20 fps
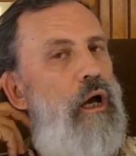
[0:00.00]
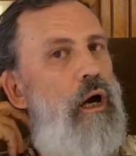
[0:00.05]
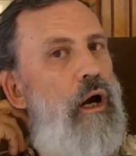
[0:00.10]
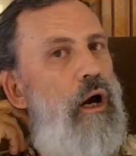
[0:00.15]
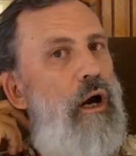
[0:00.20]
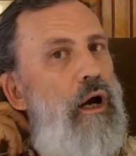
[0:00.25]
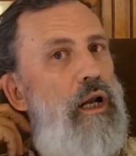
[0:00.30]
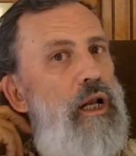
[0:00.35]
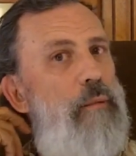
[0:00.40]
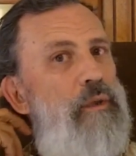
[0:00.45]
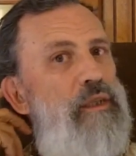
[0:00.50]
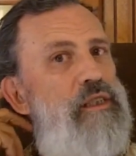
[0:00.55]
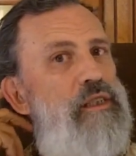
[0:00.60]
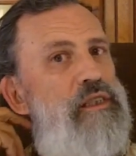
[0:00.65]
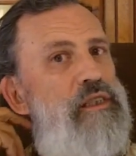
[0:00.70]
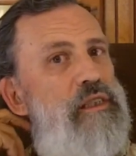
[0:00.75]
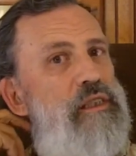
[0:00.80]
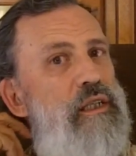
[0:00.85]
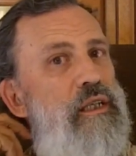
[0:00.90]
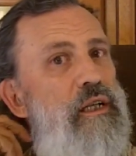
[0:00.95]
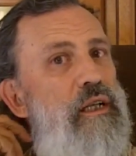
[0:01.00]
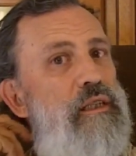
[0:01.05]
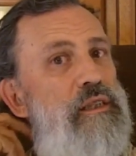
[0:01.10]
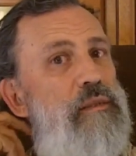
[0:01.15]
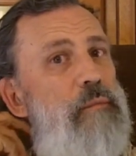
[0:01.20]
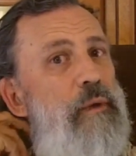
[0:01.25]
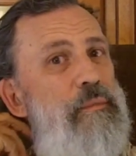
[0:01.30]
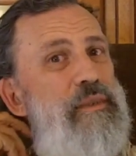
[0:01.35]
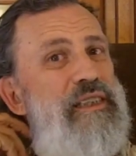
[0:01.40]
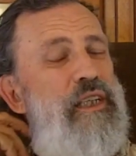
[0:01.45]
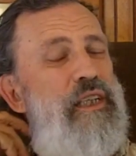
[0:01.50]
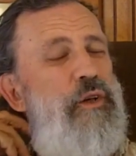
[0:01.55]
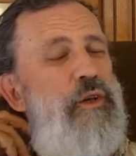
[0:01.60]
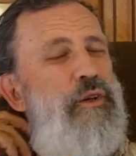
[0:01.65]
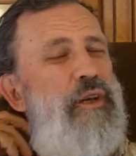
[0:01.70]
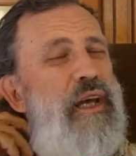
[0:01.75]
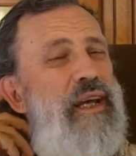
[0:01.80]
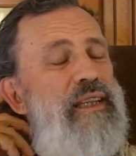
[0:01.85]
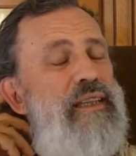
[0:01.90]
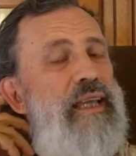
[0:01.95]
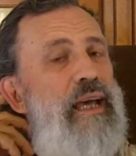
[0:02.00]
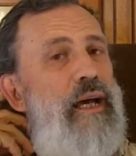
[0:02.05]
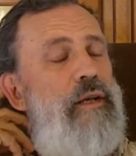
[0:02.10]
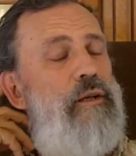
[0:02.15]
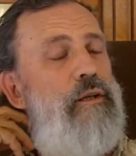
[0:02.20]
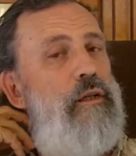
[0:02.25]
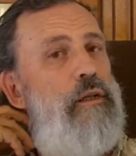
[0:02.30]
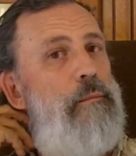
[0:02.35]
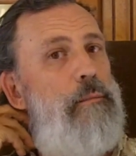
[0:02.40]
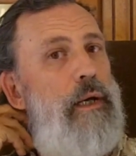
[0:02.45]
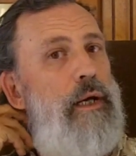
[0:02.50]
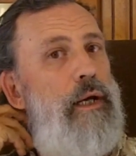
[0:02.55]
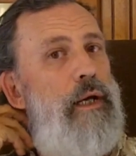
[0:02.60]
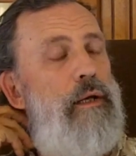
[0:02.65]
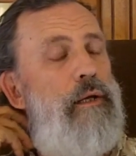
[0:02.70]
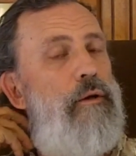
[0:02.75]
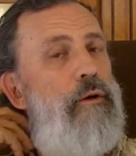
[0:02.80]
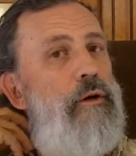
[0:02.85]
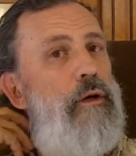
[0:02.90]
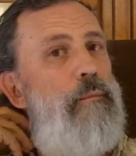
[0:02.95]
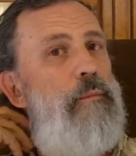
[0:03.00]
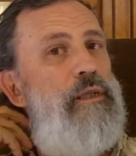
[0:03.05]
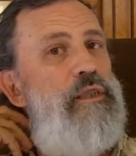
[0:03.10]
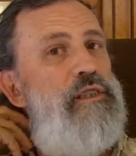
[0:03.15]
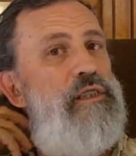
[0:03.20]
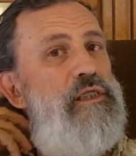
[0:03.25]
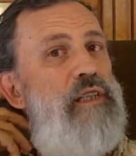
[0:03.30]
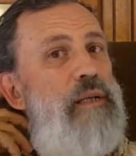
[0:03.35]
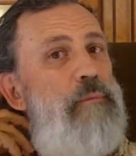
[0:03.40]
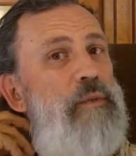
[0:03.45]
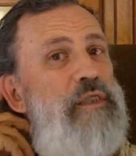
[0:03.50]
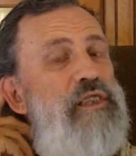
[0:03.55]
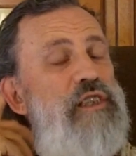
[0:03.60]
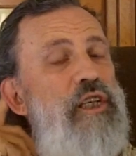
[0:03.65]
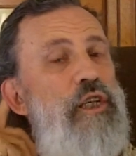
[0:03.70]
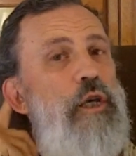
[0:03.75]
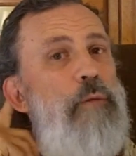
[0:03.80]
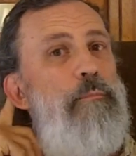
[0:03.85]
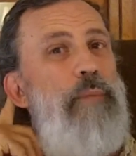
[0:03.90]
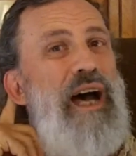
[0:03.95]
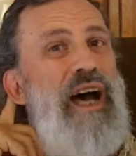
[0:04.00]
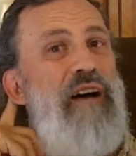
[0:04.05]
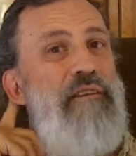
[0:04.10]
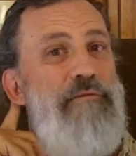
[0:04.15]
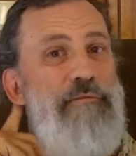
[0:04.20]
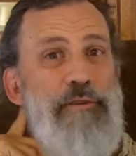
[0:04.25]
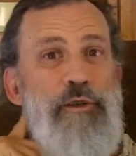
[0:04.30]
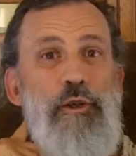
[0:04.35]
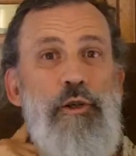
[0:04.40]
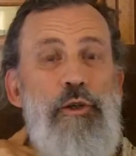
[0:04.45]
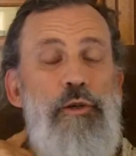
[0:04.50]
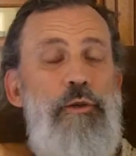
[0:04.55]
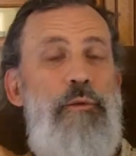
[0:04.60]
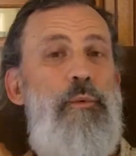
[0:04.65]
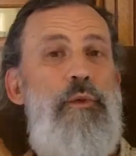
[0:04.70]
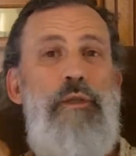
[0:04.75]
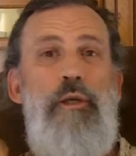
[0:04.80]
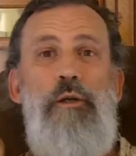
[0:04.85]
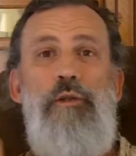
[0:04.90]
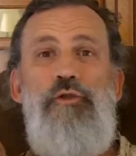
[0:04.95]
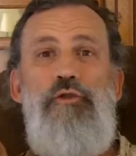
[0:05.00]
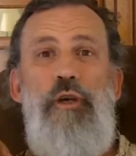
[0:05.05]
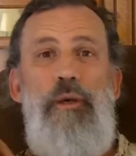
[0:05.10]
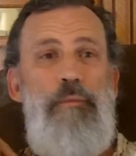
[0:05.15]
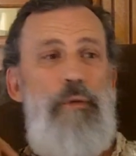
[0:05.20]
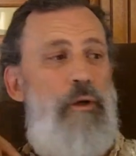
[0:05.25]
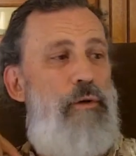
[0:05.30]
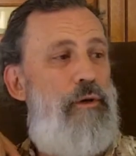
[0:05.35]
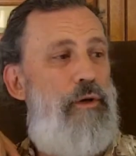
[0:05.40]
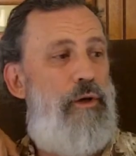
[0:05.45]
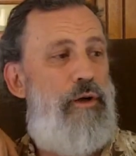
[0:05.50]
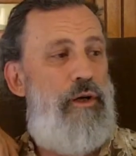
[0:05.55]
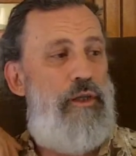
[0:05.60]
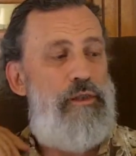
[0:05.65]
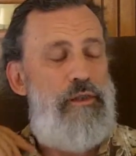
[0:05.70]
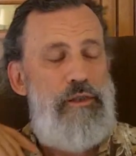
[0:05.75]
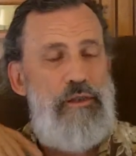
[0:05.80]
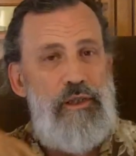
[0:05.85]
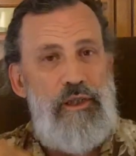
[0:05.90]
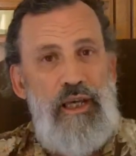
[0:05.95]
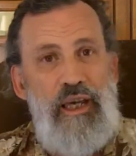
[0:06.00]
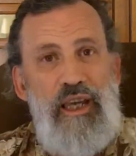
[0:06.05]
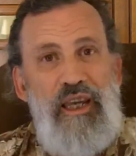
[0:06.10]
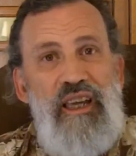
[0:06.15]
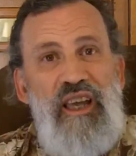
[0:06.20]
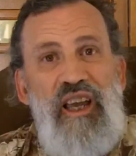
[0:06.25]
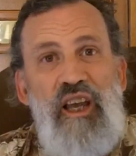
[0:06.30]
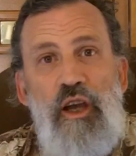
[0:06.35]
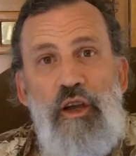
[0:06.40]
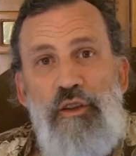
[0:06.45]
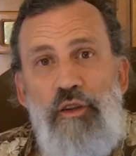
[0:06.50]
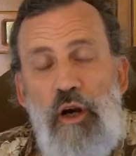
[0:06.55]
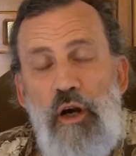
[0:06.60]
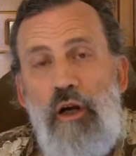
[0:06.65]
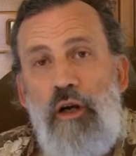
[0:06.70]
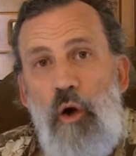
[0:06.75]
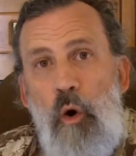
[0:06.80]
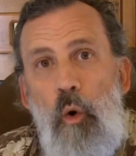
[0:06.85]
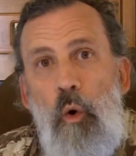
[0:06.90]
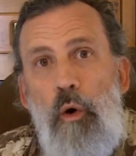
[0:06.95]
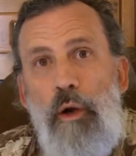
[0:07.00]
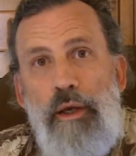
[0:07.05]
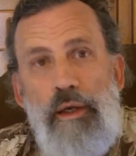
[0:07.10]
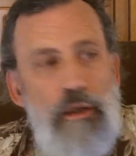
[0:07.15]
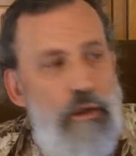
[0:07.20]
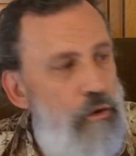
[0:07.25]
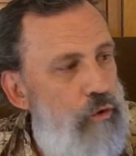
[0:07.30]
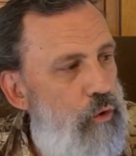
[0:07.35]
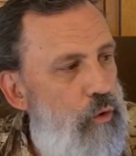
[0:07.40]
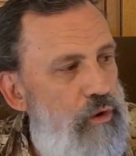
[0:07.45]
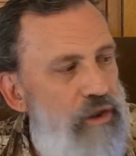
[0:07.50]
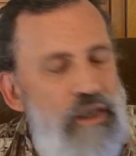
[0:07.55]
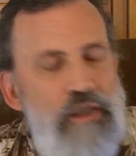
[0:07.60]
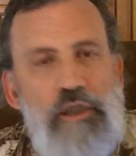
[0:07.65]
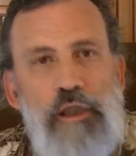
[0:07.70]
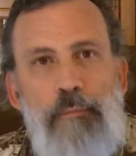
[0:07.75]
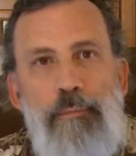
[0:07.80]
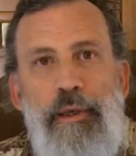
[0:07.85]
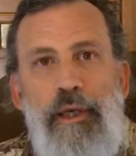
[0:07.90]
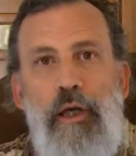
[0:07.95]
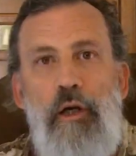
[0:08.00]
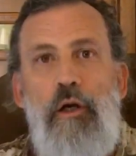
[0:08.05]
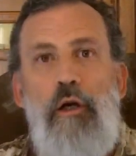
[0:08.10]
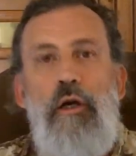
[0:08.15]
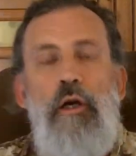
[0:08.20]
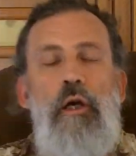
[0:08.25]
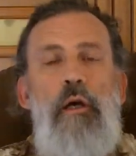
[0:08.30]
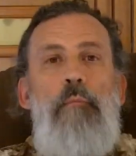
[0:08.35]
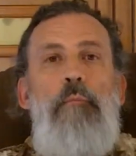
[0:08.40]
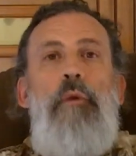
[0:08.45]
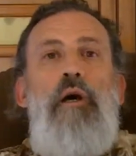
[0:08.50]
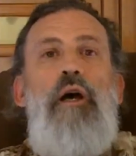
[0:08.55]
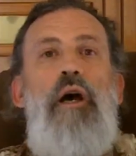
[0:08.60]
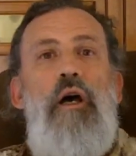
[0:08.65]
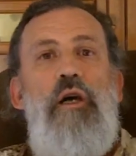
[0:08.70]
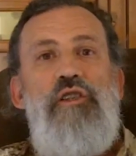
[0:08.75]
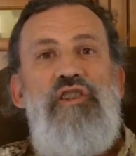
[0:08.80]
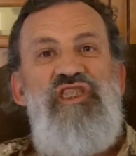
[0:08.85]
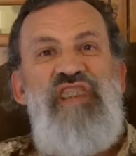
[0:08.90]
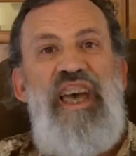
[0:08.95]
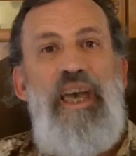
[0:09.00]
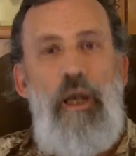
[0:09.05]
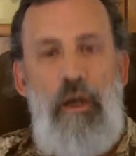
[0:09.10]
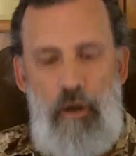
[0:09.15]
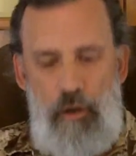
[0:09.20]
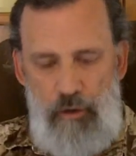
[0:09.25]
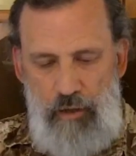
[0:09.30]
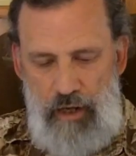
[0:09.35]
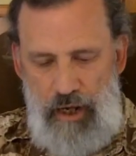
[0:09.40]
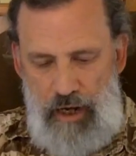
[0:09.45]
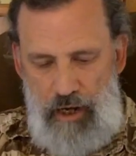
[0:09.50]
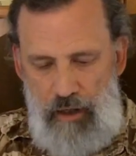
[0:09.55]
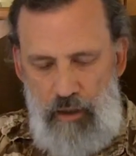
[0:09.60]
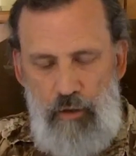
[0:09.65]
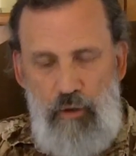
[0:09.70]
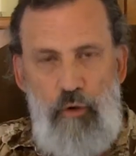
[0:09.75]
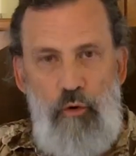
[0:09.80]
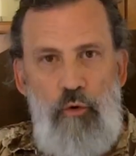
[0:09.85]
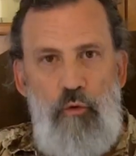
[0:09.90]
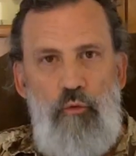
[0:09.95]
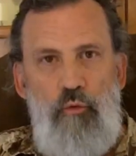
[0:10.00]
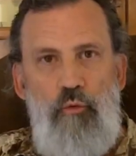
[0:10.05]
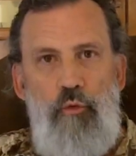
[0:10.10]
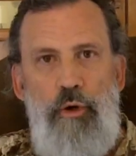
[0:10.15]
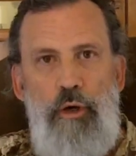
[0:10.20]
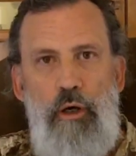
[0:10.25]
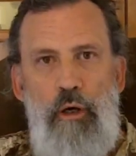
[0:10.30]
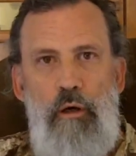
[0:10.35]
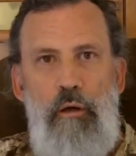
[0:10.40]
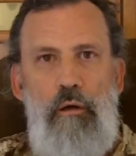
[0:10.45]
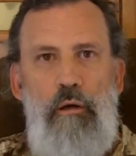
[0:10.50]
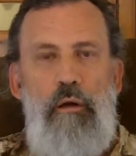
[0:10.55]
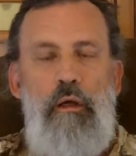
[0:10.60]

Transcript: All right, let me just see, let's let me see you take that to the bank, or let me just let me see you buy food with those cryptocurrencies. Okay, they're going to disappear because they are not real.